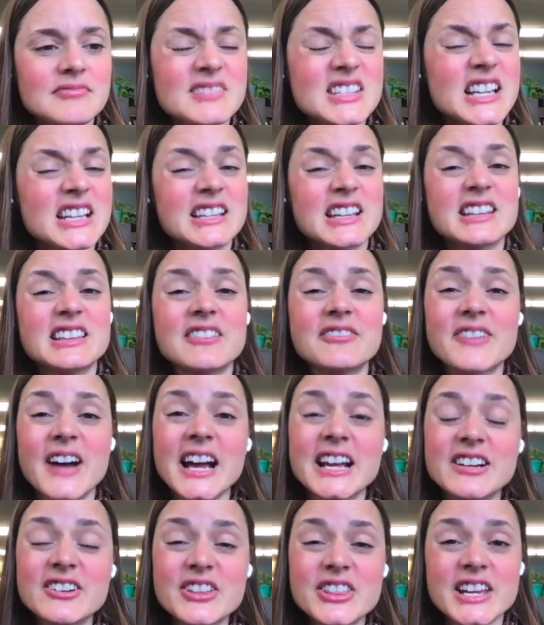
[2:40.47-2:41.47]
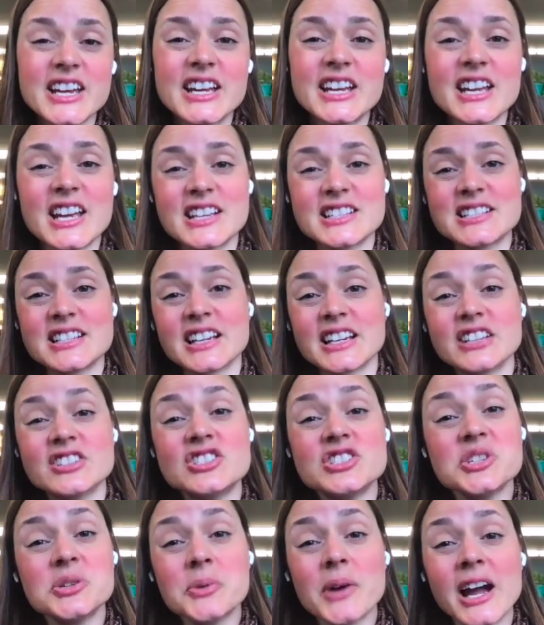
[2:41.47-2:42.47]
And then the final thing is like,
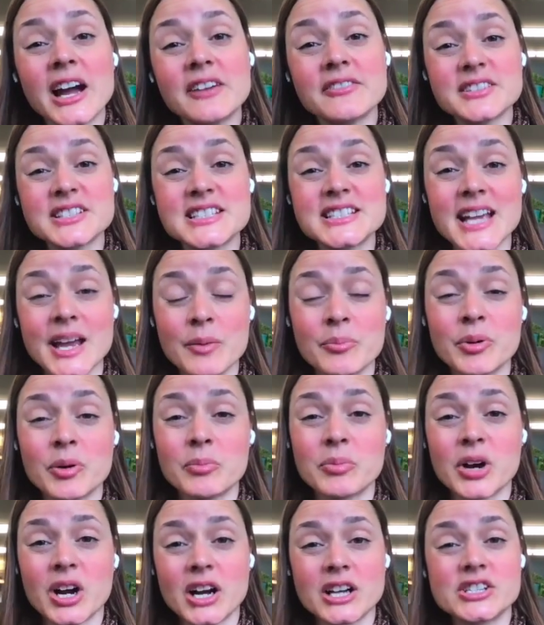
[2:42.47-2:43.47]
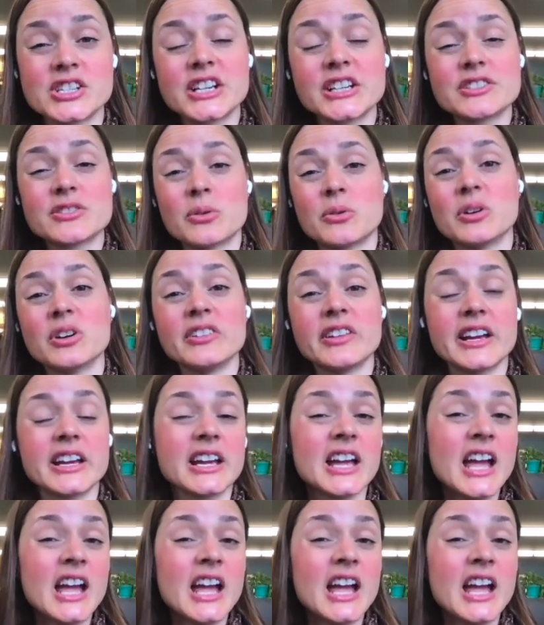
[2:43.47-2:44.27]
do you have a sample project or like